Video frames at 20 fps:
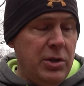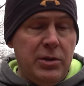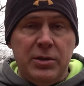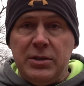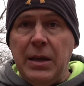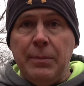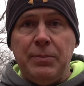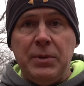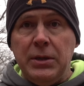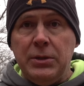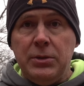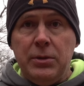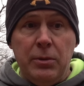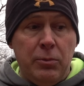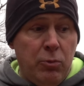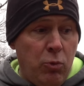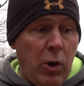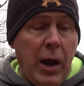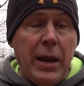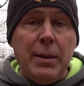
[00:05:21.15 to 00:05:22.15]
something
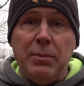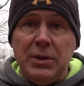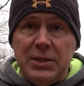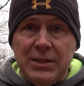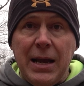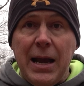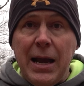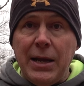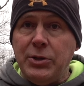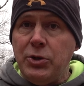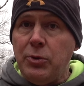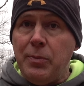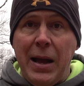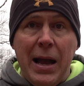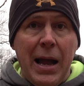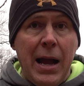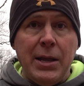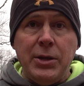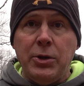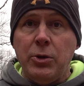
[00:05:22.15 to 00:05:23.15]
right beside you,
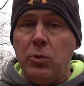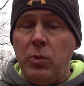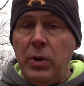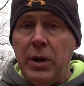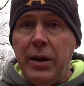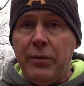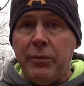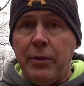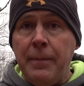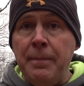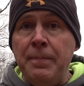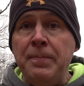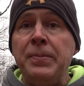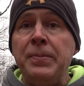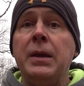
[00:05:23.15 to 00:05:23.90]
behind you, or wherever,